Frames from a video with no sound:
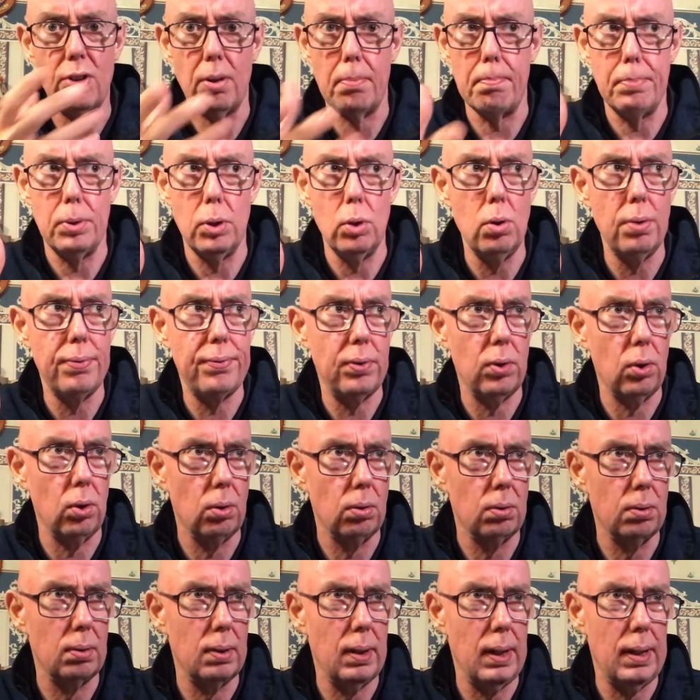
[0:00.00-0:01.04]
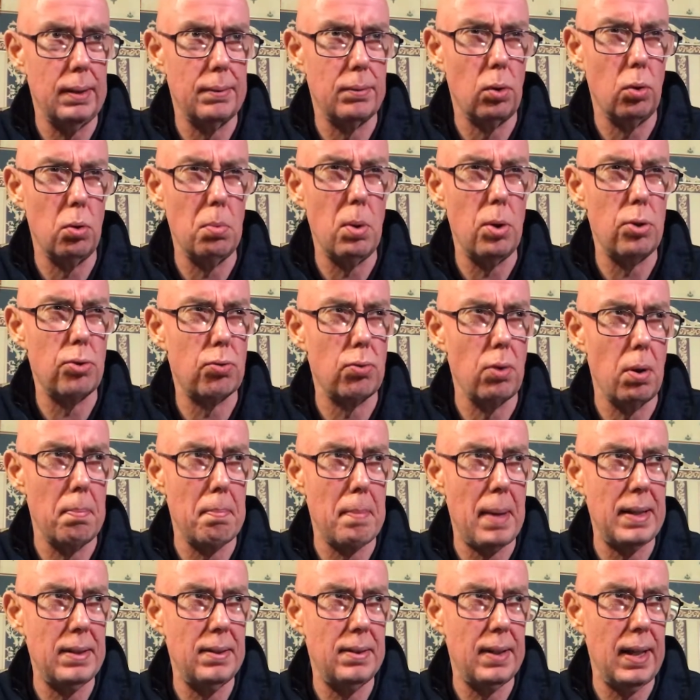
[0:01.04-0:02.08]
beautiful, almost
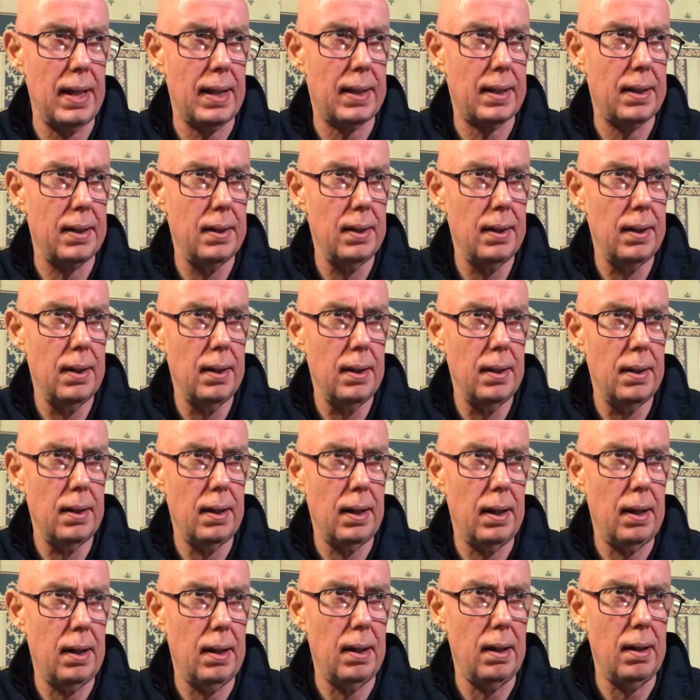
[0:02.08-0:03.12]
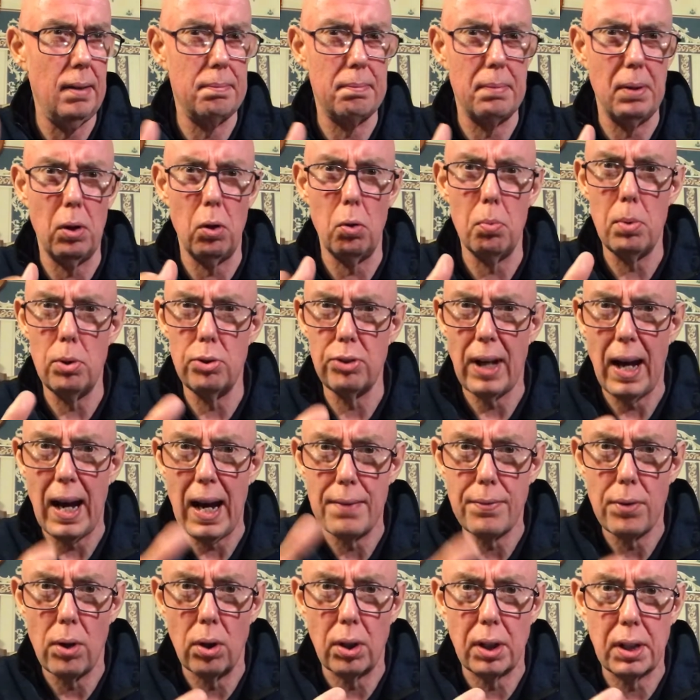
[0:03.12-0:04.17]
romantic, almost
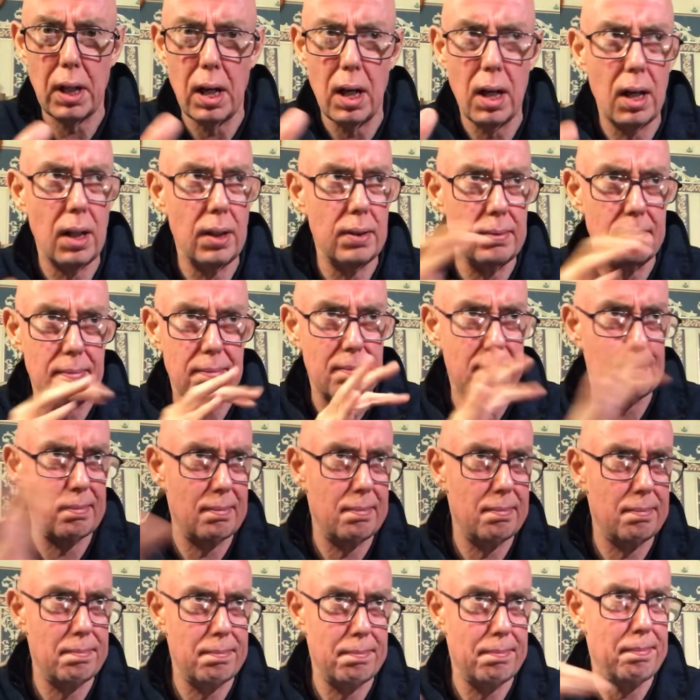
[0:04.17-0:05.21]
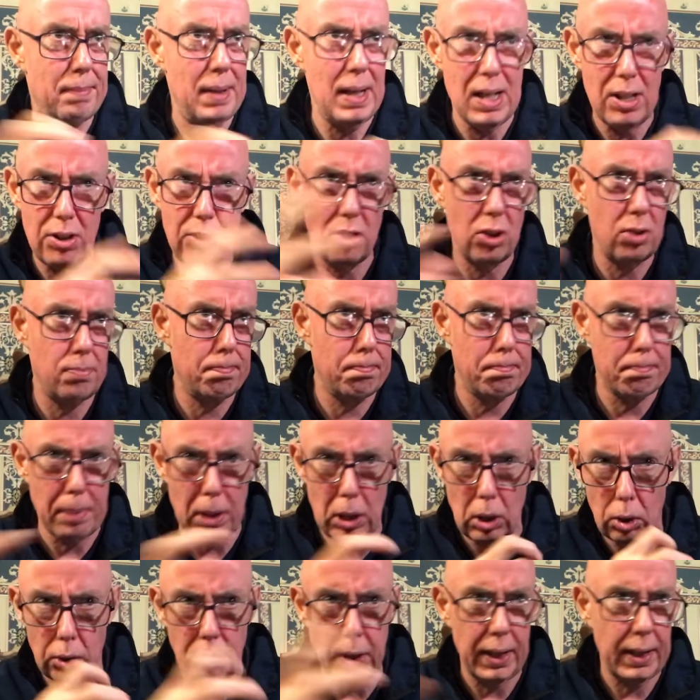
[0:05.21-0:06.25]
avant-garde piece, just
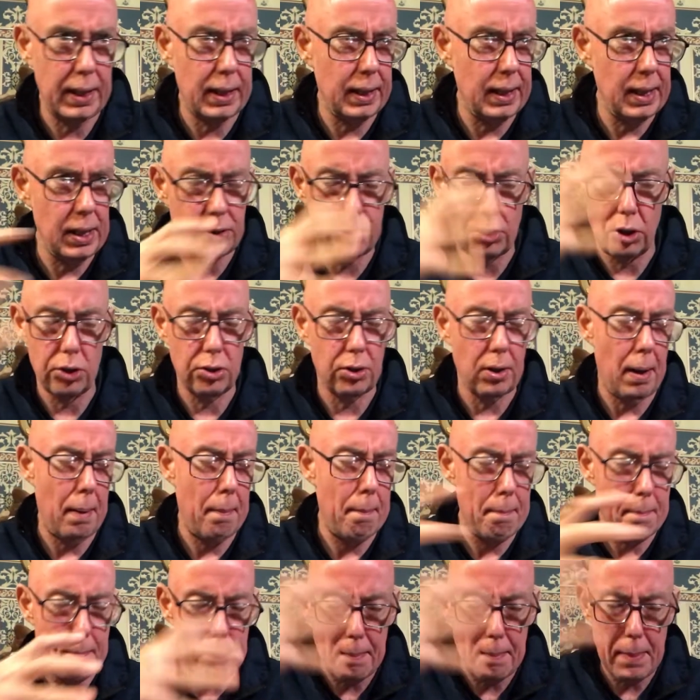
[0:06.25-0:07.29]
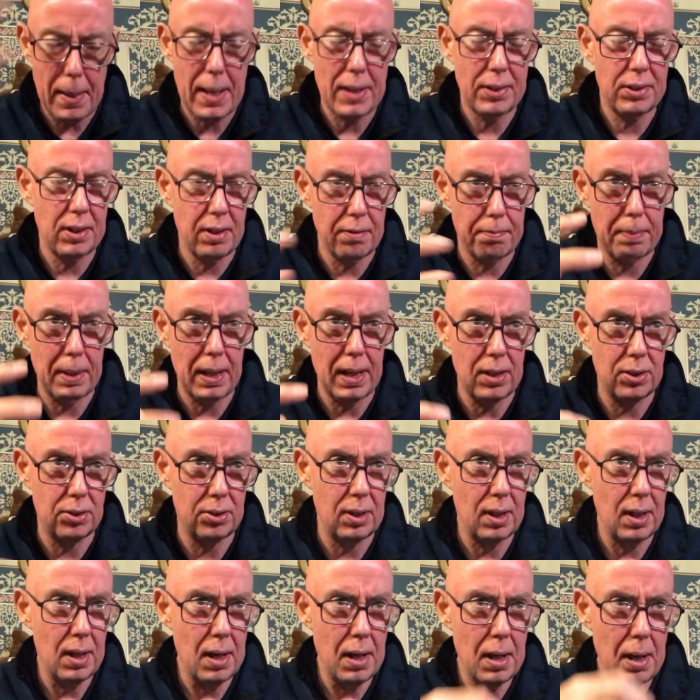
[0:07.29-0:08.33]
building, and it's just a massive piece.
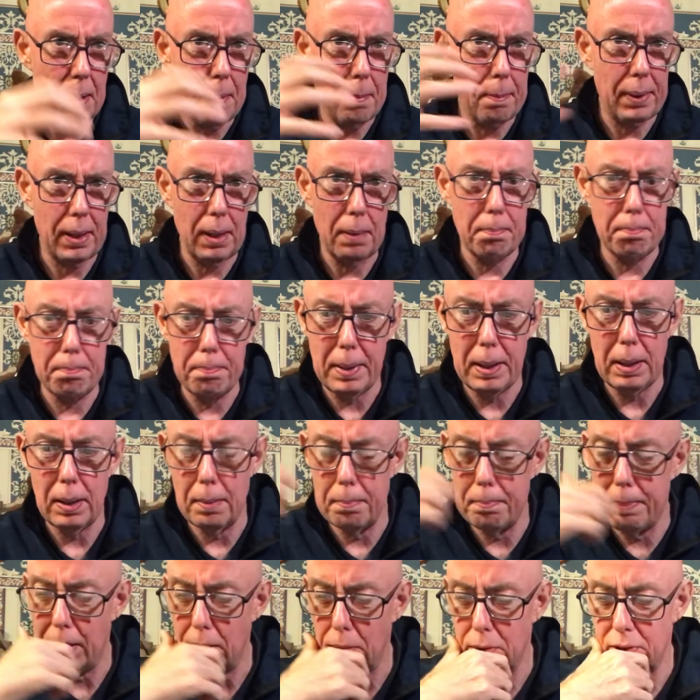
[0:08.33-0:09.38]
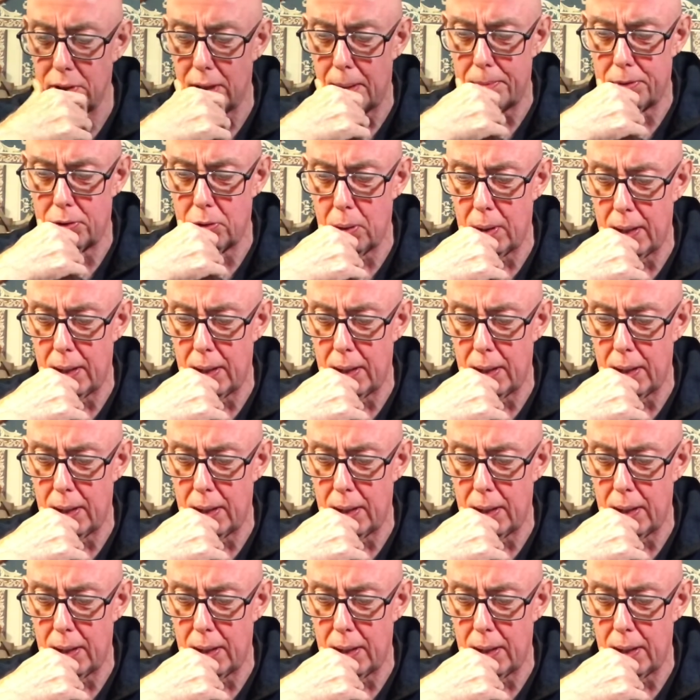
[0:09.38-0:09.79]
But it builds up to